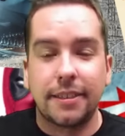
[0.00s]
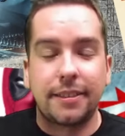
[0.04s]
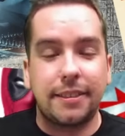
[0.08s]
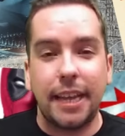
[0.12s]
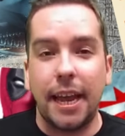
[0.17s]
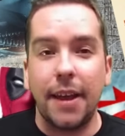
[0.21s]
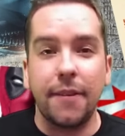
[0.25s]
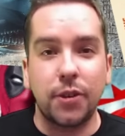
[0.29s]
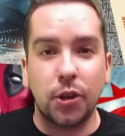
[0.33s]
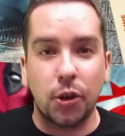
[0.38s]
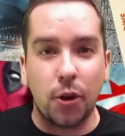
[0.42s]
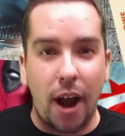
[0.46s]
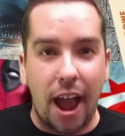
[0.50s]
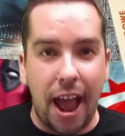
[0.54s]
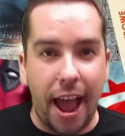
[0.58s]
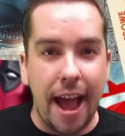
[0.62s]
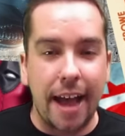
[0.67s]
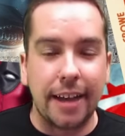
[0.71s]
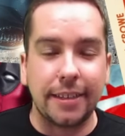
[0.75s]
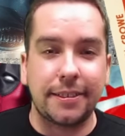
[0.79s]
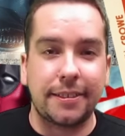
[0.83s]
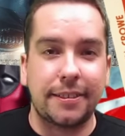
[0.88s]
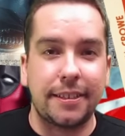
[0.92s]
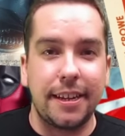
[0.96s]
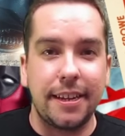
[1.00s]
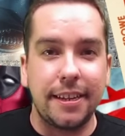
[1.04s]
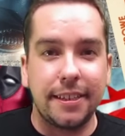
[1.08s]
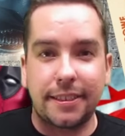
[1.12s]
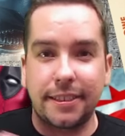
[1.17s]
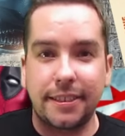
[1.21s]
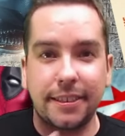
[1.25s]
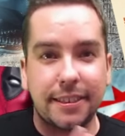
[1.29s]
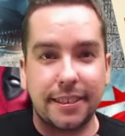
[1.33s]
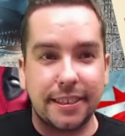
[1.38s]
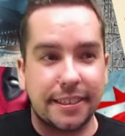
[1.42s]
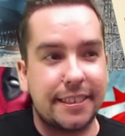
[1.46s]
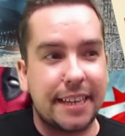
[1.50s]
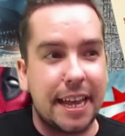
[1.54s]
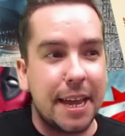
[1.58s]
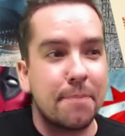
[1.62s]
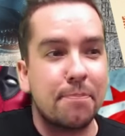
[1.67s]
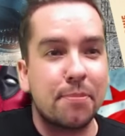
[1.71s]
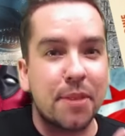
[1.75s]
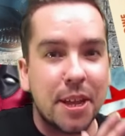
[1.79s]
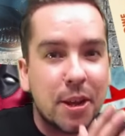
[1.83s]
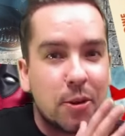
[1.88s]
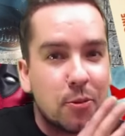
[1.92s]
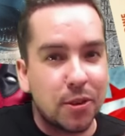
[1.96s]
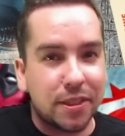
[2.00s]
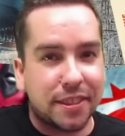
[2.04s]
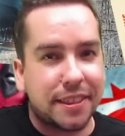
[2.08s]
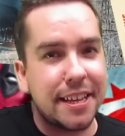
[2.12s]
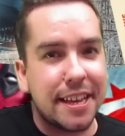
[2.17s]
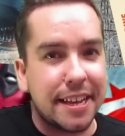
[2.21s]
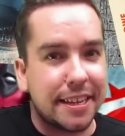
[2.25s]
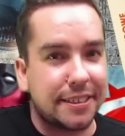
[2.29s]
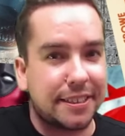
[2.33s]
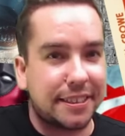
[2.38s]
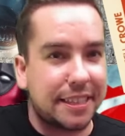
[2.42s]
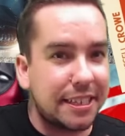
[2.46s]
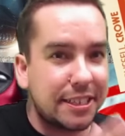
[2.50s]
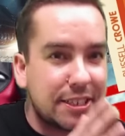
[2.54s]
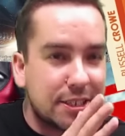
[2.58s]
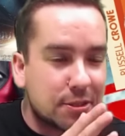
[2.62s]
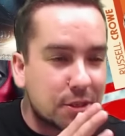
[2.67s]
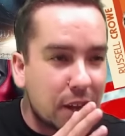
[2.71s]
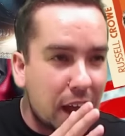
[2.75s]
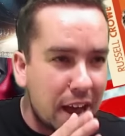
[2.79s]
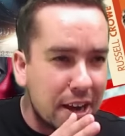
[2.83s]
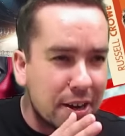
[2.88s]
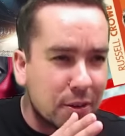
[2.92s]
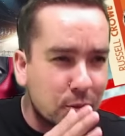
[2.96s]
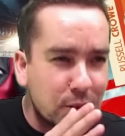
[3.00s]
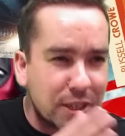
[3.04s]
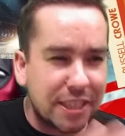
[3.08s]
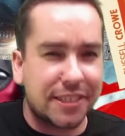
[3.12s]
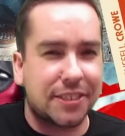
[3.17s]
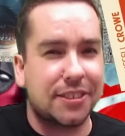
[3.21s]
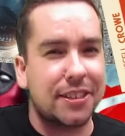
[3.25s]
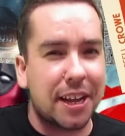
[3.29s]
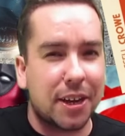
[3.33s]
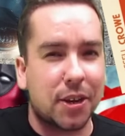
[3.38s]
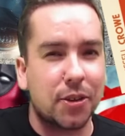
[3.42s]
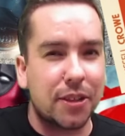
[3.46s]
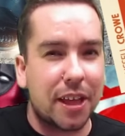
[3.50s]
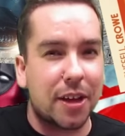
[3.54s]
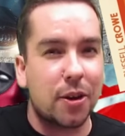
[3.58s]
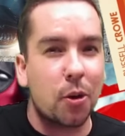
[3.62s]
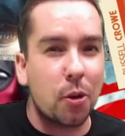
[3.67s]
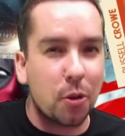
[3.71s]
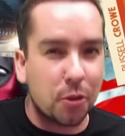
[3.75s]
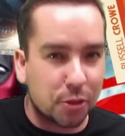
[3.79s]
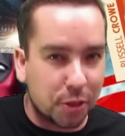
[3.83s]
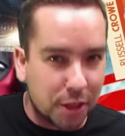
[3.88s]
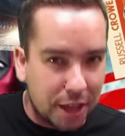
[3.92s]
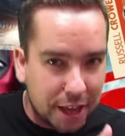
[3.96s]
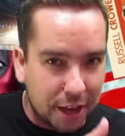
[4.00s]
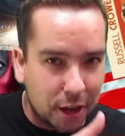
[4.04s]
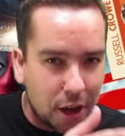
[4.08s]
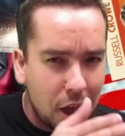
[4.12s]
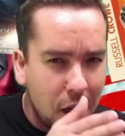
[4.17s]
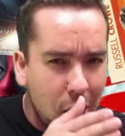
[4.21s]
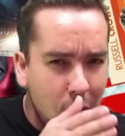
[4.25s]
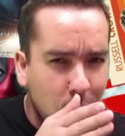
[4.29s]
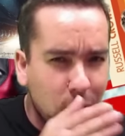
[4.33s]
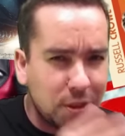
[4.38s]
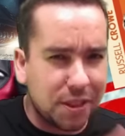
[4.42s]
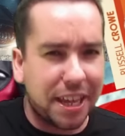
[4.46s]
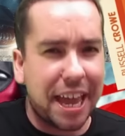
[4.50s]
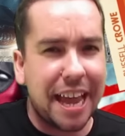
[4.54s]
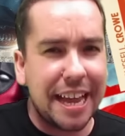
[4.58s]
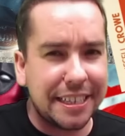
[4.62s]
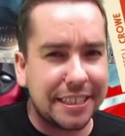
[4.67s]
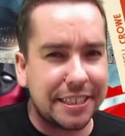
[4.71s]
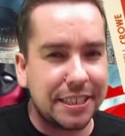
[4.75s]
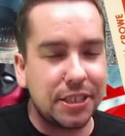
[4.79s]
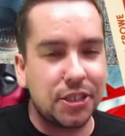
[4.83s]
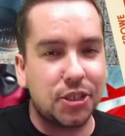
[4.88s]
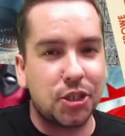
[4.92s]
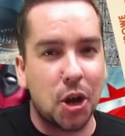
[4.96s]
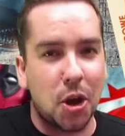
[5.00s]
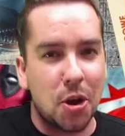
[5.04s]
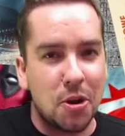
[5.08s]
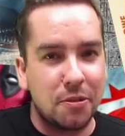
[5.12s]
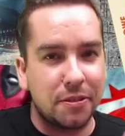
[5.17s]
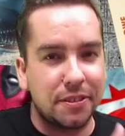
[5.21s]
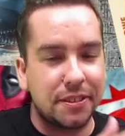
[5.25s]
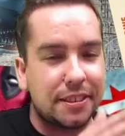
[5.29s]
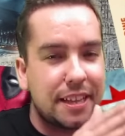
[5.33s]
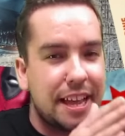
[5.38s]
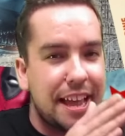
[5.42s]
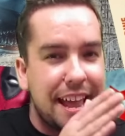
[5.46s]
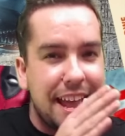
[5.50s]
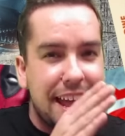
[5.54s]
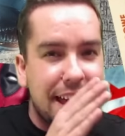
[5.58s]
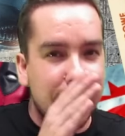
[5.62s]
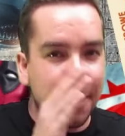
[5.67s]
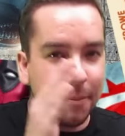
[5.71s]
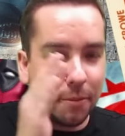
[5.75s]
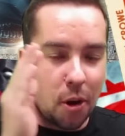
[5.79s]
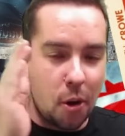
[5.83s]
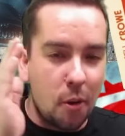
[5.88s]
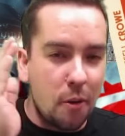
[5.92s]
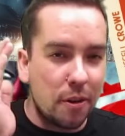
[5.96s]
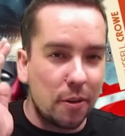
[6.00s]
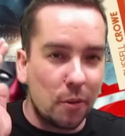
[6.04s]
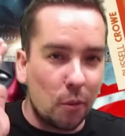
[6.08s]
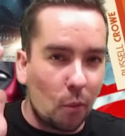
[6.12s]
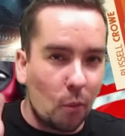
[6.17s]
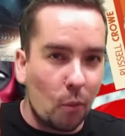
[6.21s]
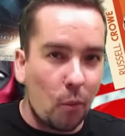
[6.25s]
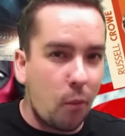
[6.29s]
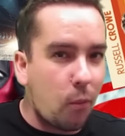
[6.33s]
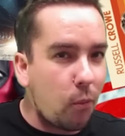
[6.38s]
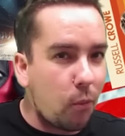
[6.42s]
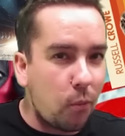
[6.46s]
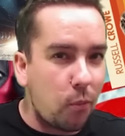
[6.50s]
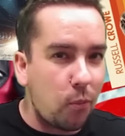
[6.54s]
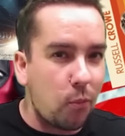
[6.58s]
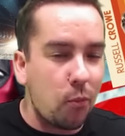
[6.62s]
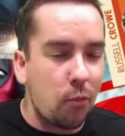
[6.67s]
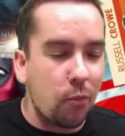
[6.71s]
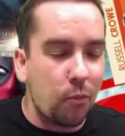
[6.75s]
saved her ass, and it's just the same thing with this. They just kind of recycled that whole thing with Casey Jones, and I'm going,